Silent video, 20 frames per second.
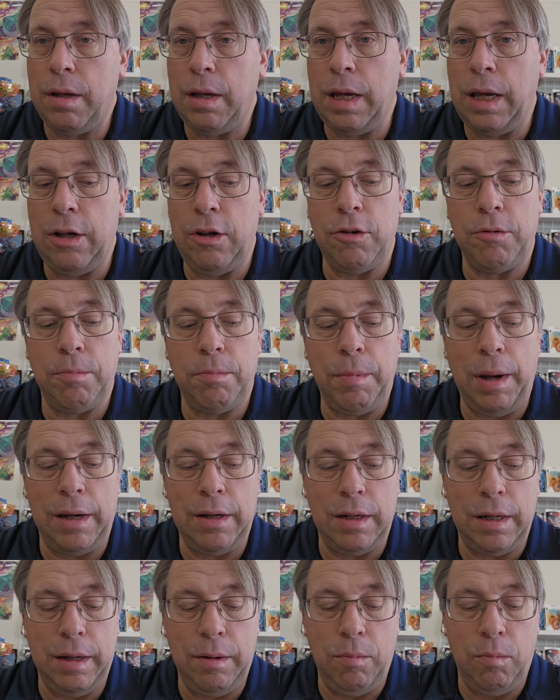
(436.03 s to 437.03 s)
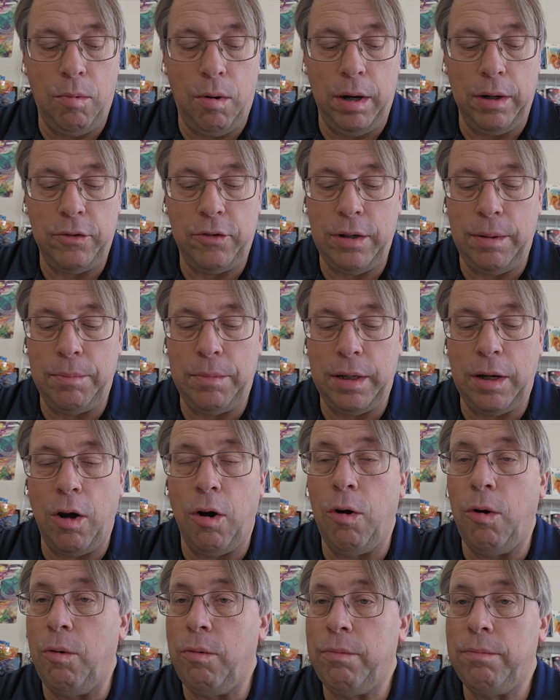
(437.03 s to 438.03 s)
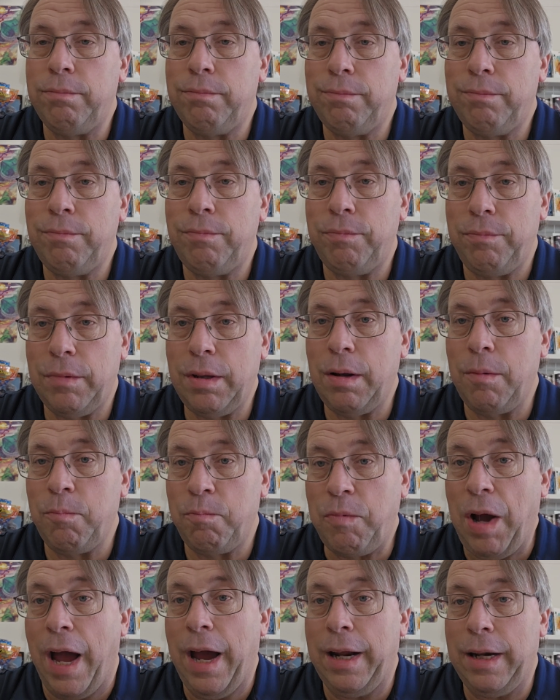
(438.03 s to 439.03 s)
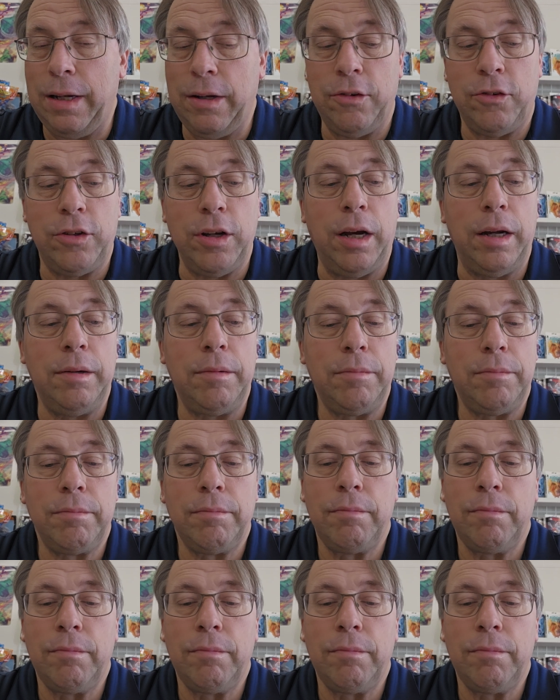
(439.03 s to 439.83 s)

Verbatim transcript: he just basically wants him to go find his son.